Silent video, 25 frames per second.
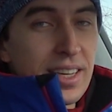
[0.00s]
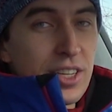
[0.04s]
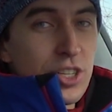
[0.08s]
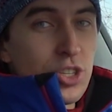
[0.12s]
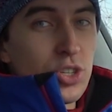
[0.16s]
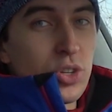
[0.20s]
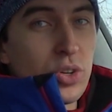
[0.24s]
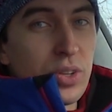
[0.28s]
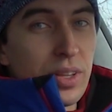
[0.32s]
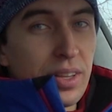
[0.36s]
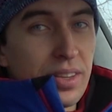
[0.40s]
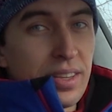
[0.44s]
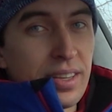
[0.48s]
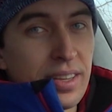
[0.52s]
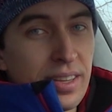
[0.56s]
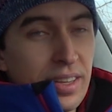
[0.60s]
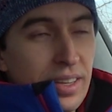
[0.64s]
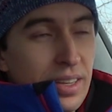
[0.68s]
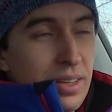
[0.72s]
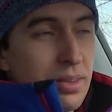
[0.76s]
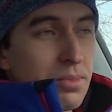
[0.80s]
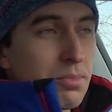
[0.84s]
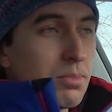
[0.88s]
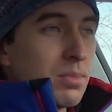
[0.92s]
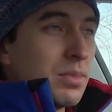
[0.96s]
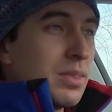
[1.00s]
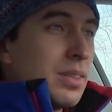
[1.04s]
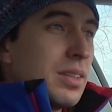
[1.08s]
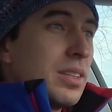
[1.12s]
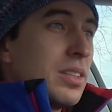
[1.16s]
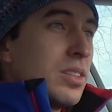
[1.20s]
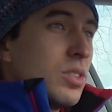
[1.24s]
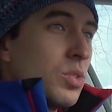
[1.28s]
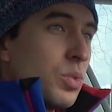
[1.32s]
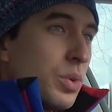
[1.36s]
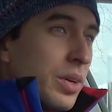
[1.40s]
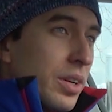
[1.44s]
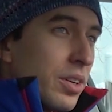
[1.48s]
I joined him
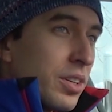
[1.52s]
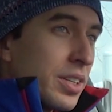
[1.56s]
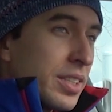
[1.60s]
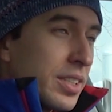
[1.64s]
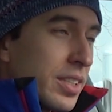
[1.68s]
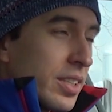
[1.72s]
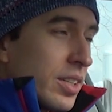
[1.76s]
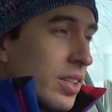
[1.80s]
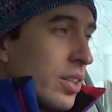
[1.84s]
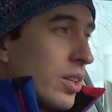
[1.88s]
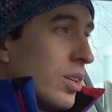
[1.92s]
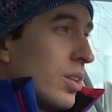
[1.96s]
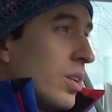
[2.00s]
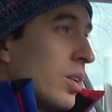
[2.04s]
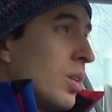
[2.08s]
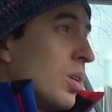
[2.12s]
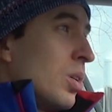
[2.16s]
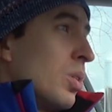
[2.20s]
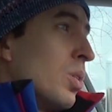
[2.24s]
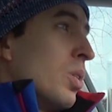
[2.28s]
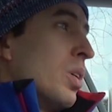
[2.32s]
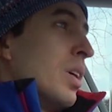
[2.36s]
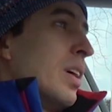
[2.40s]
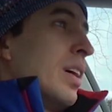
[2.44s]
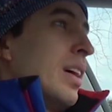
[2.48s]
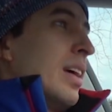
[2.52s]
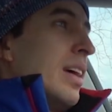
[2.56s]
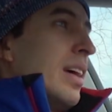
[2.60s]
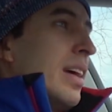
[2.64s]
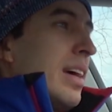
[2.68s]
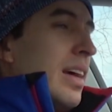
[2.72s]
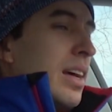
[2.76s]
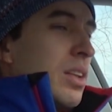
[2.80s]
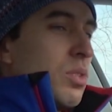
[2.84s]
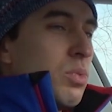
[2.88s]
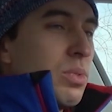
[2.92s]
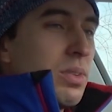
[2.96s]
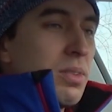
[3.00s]
3 years ago,
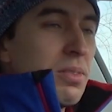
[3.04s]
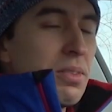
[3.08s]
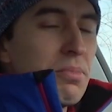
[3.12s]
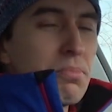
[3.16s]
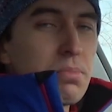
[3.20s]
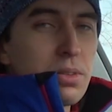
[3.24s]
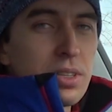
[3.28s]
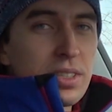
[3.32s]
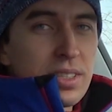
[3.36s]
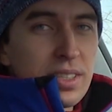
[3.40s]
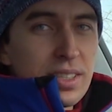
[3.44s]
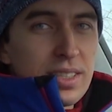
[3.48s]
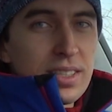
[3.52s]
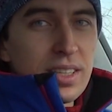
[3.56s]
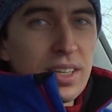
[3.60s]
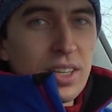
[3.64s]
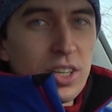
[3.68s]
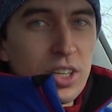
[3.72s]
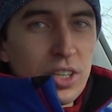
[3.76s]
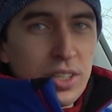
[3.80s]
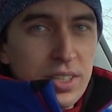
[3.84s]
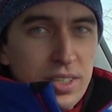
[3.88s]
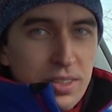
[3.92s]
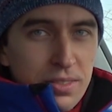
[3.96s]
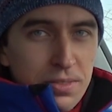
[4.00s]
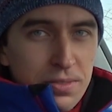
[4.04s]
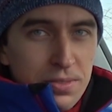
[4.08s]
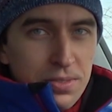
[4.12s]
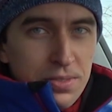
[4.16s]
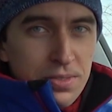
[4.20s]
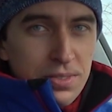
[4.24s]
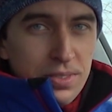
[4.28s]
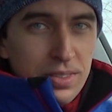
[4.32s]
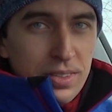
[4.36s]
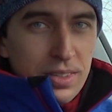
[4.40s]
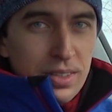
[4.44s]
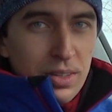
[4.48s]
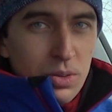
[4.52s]
and we imported a lot of
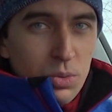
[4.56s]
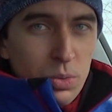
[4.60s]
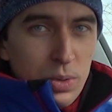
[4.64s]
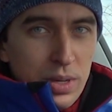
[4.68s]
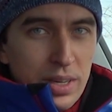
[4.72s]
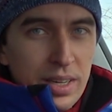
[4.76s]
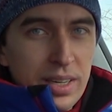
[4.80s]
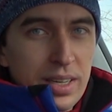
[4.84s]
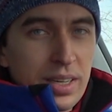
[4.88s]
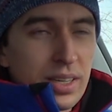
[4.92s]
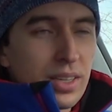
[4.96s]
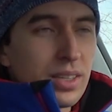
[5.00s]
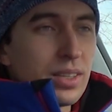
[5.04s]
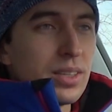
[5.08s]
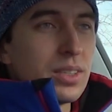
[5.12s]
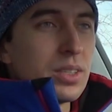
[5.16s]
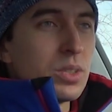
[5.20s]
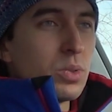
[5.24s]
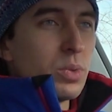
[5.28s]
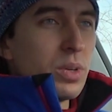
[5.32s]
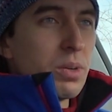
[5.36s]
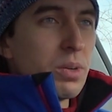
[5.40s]
vehicles.